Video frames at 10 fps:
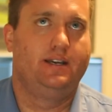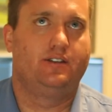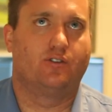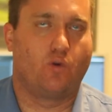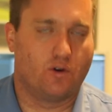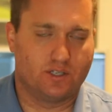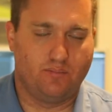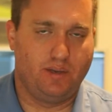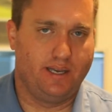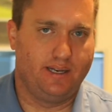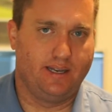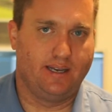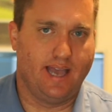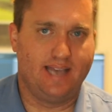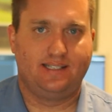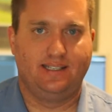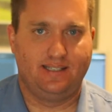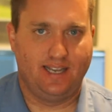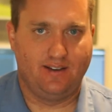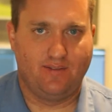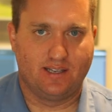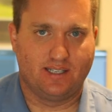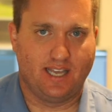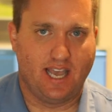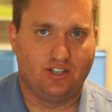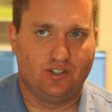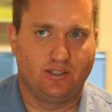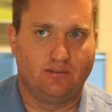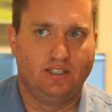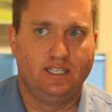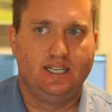There, of course, has been an SEC investigation.